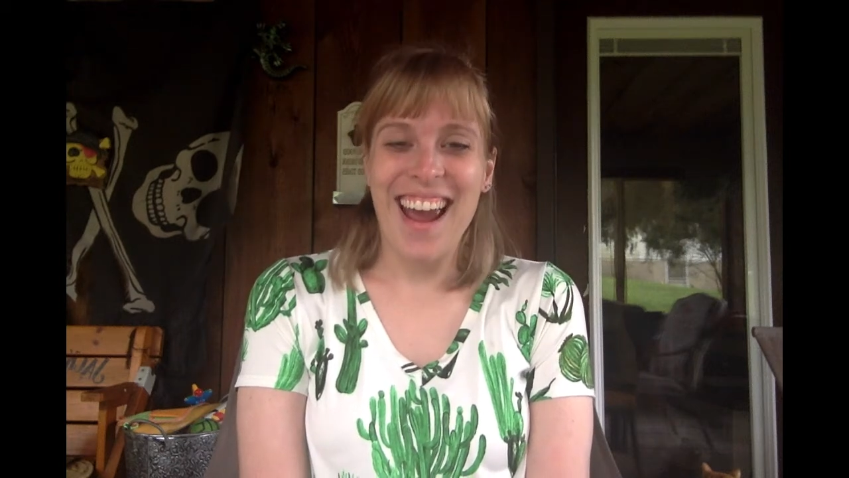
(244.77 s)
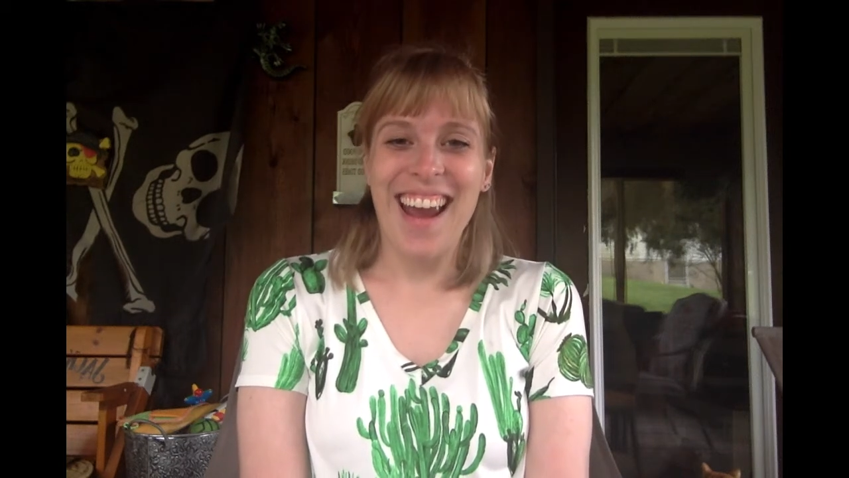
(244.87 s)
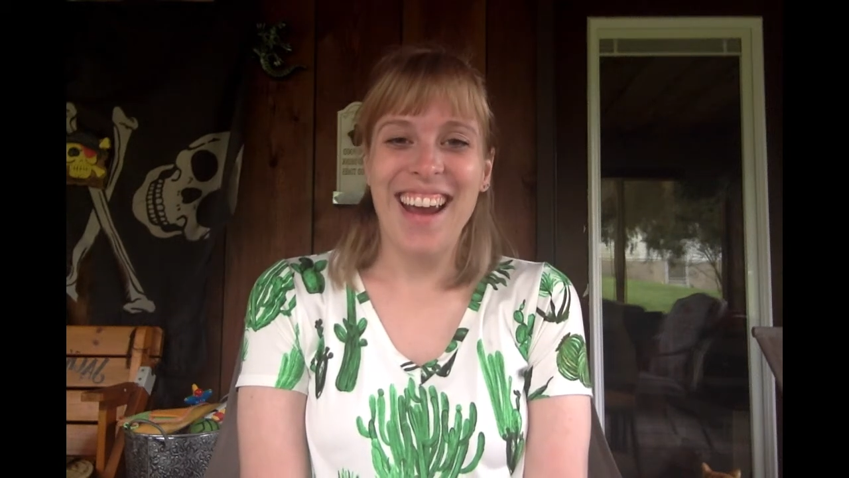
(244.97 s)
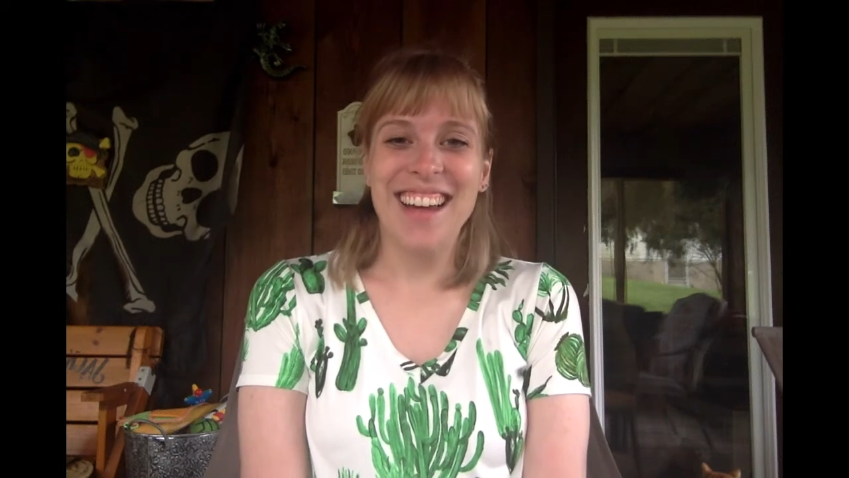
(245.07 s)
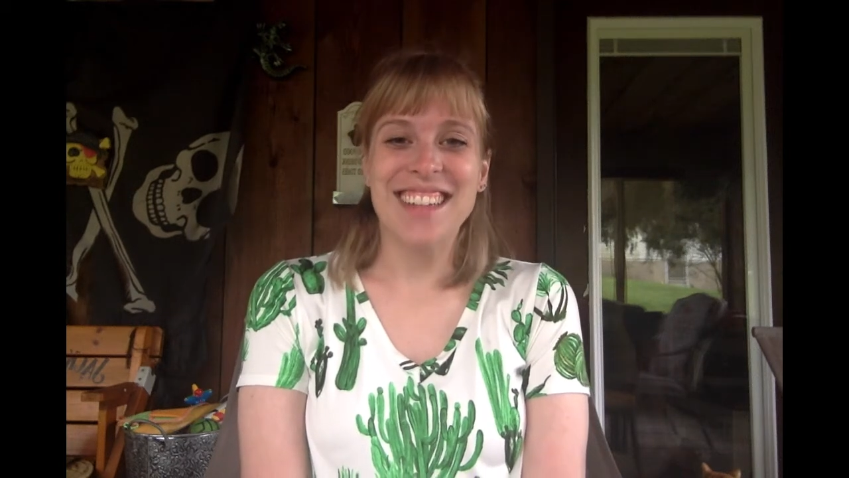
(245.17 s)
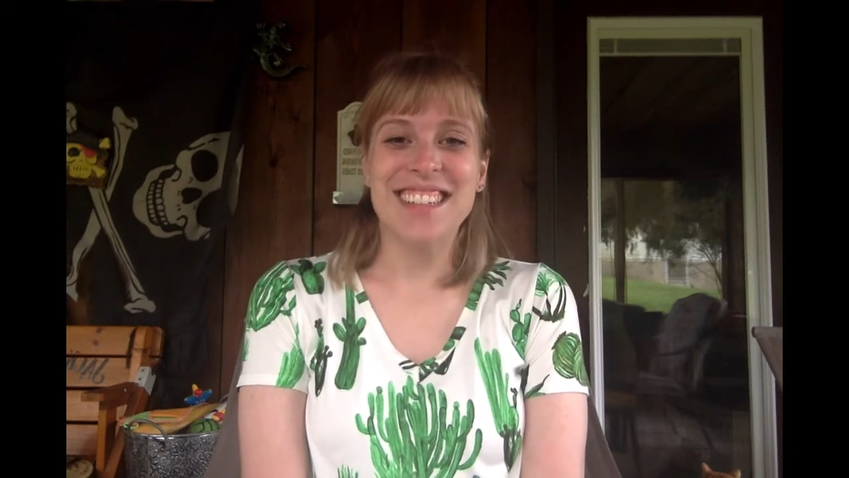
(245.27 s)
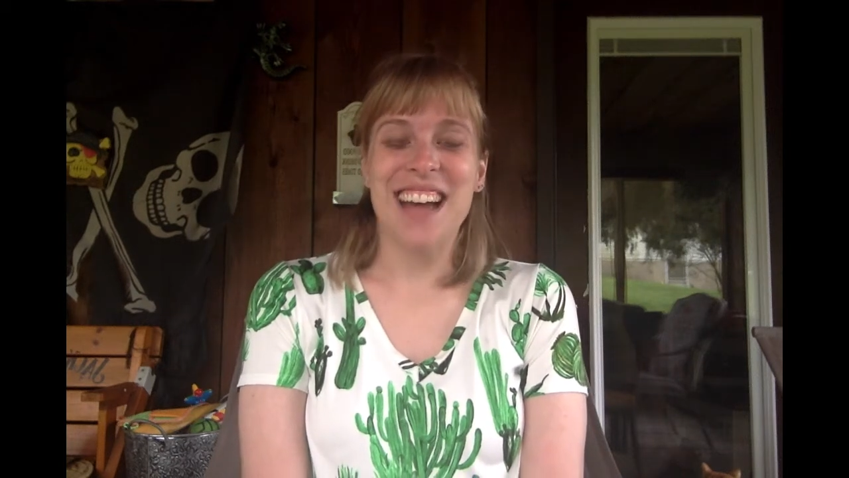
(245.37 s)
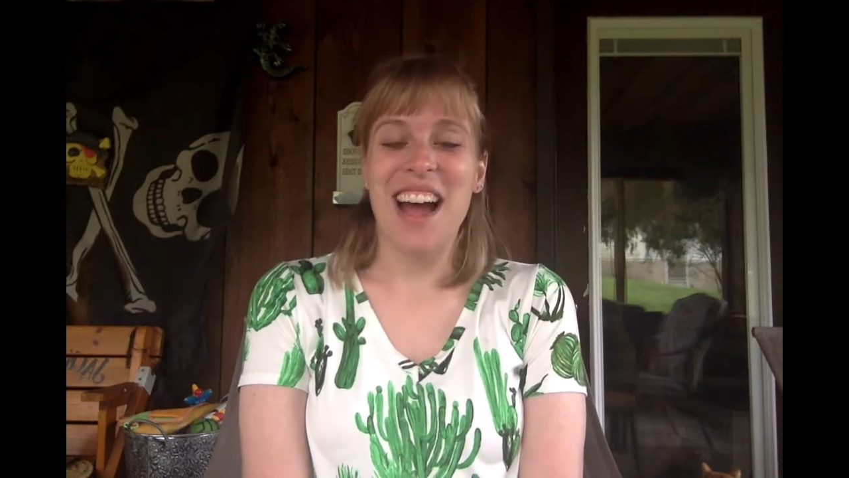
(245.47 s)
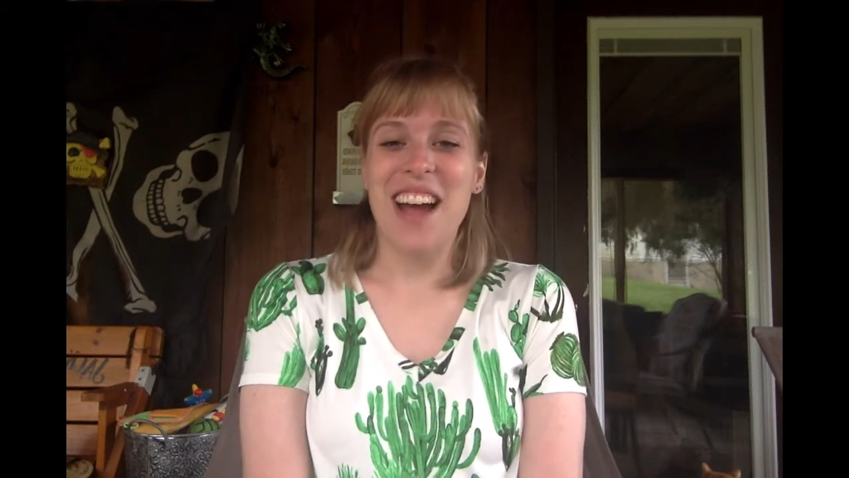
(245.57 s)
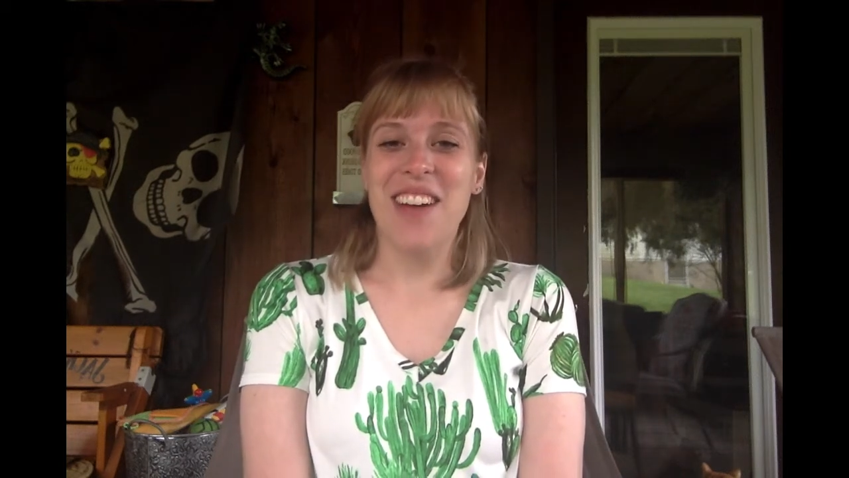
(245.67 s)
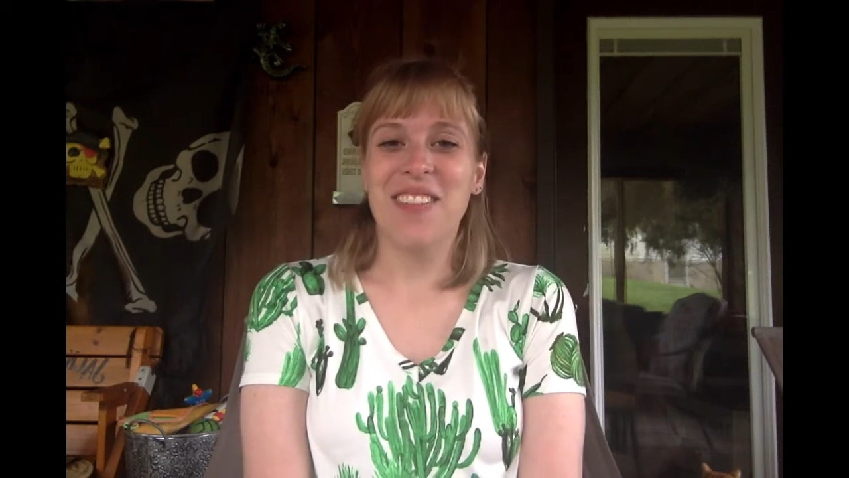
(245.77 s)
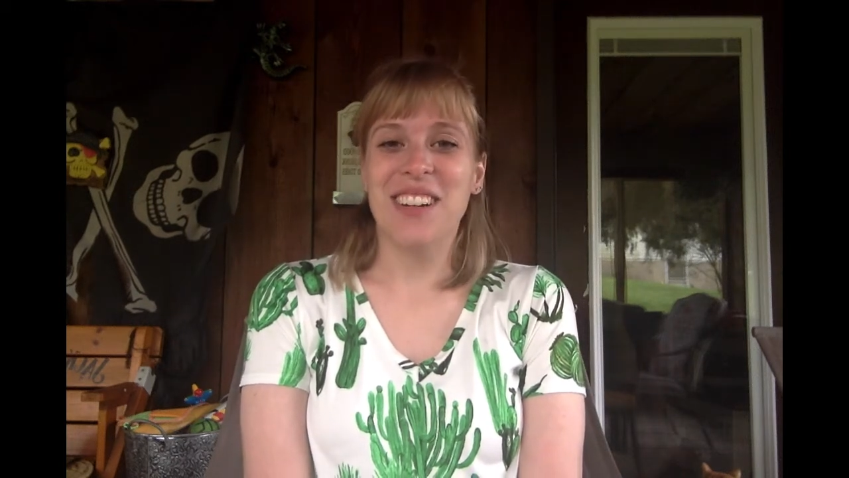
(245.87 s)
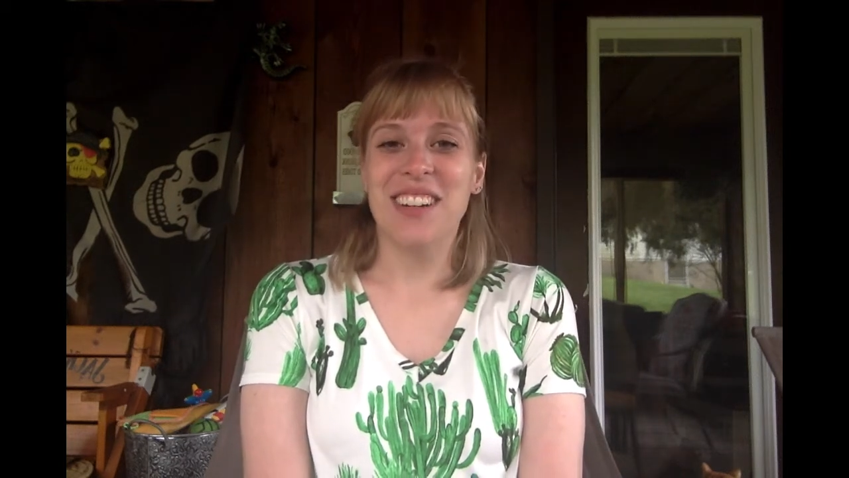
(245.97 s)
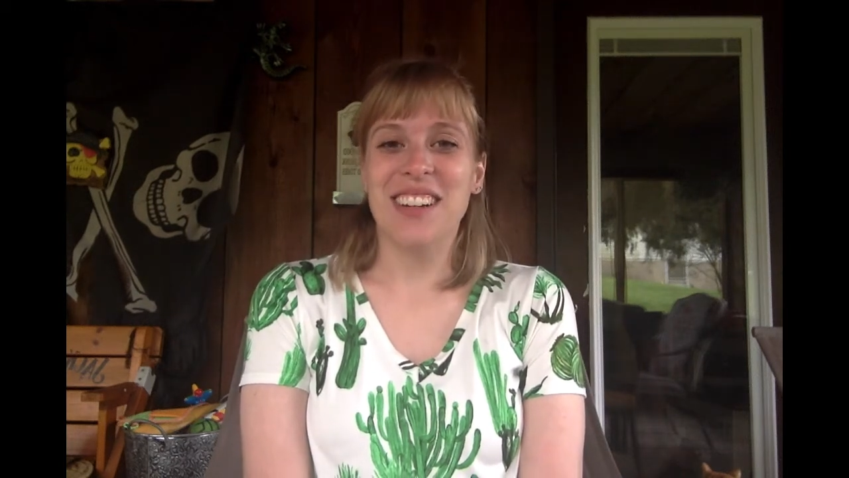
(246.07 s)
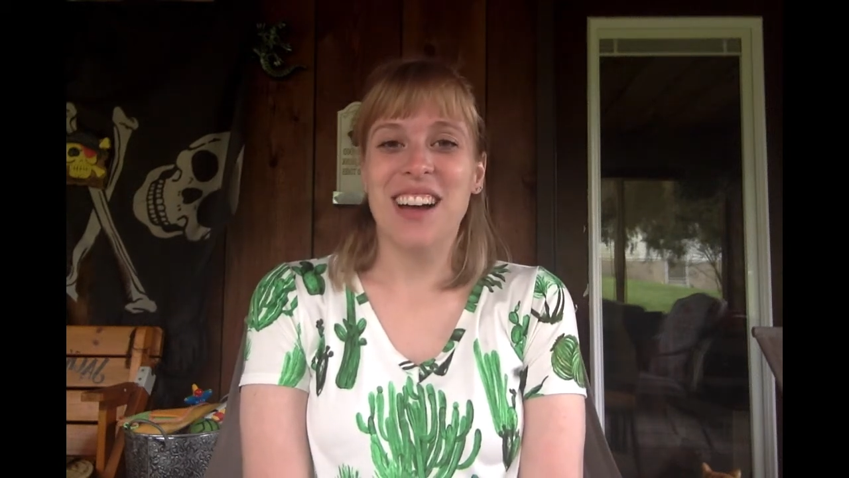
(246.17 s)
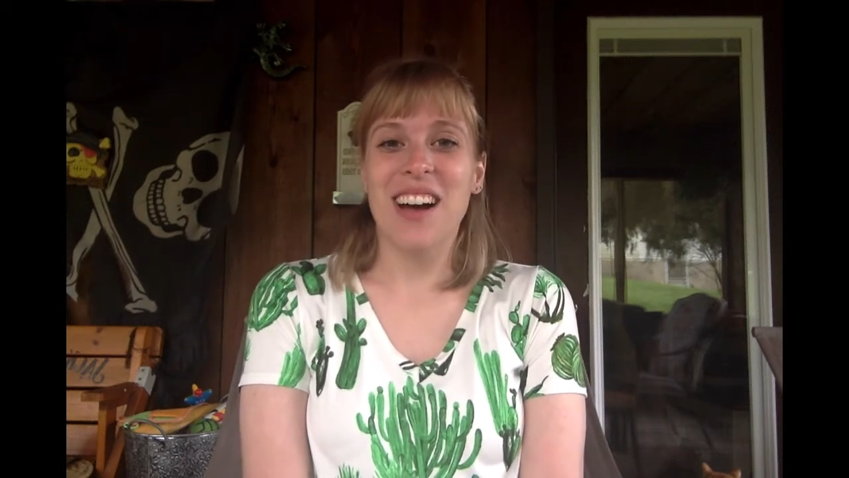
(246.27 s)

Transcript: And I will